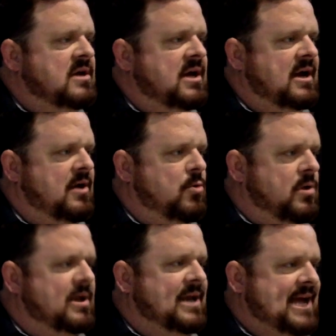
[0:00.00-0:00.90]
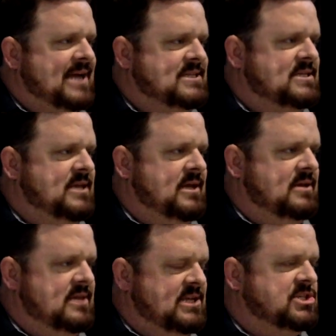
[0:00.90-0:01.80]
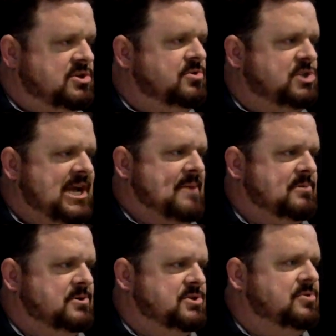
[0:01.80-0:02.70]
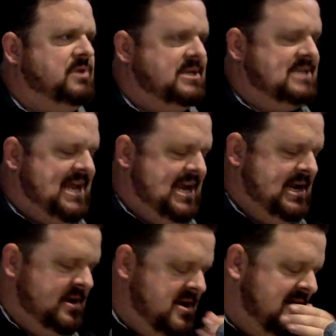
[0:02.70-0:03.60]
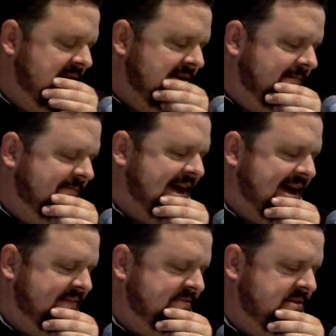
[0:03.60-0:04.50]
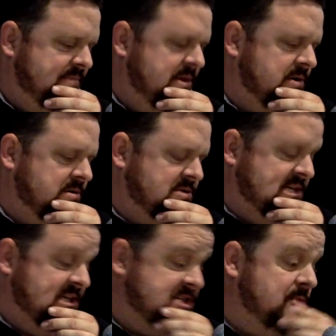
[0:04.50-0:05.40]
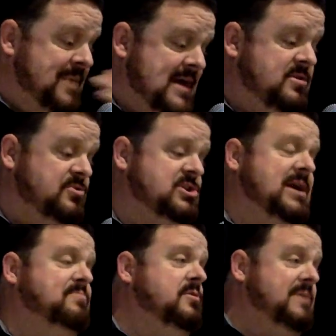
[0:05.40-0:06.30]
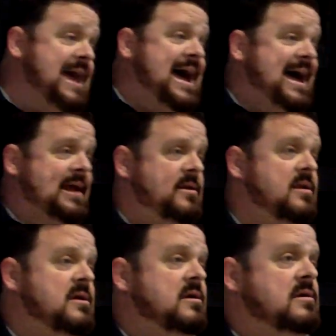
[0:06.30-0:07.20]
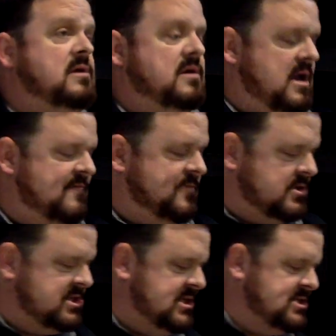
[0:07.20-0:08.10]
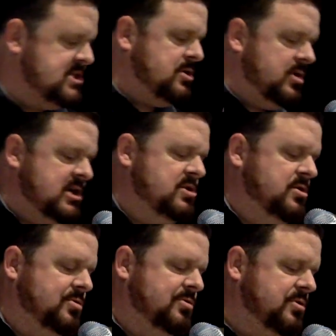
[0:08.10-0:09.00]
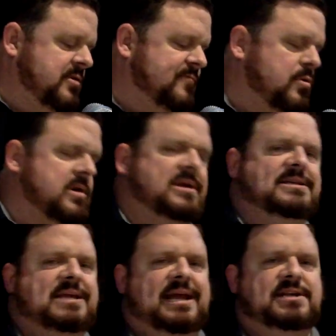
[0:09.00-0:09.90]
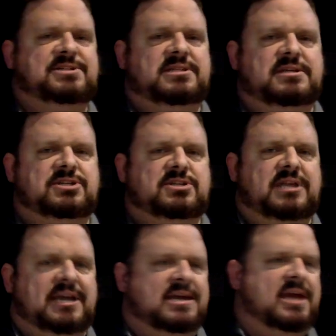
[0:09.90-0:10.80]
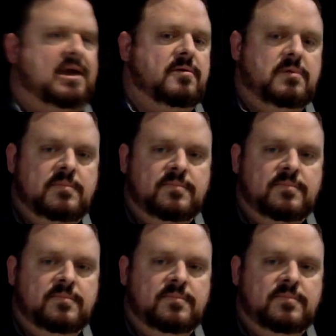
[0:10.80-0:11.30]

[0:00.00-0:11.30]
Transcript: uh, organized the, these two chapters to contain five miracles each. So Matthew chapter 9, uh, verses 32 through 34 contains this, the account